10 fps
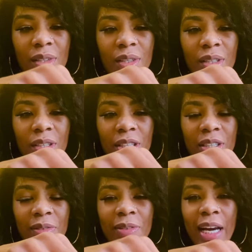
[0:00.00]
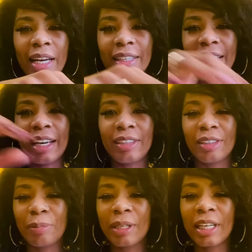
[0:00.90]
your divine
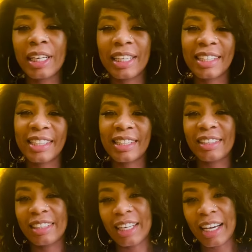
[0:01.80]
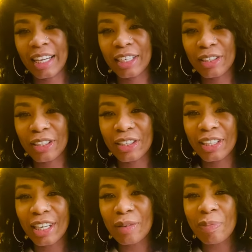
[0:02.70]
counterpart is in denial
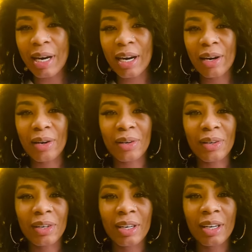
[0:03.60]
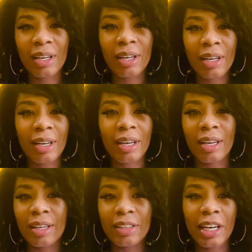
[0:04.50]
about
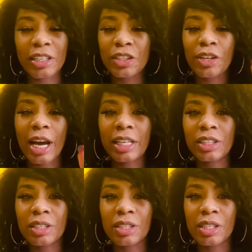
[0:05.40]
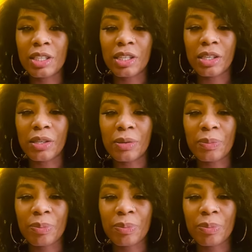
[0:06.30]
their attraction to you,